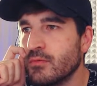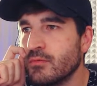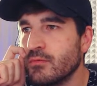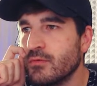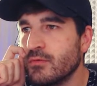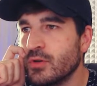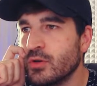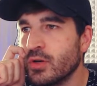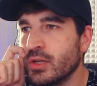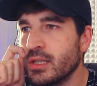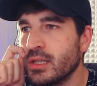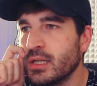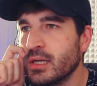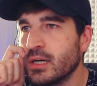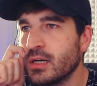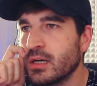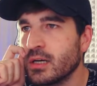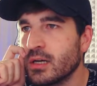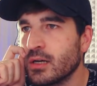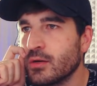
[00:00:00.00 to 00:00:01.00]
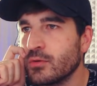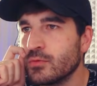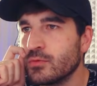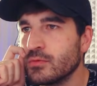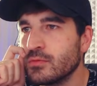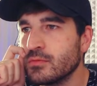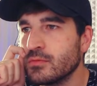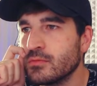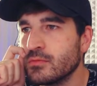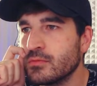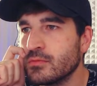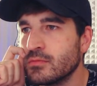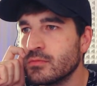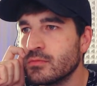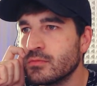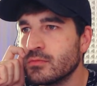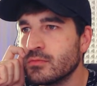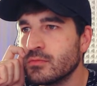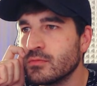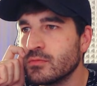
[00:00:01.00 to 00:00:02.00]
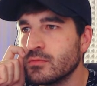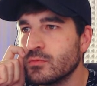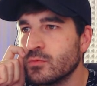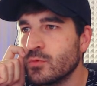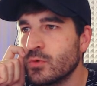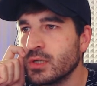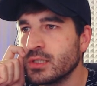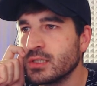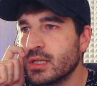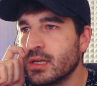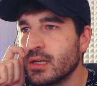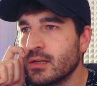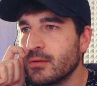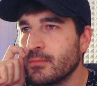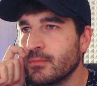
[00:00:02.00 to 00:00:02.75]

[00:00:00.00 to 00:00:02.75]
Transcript: No idea what is that.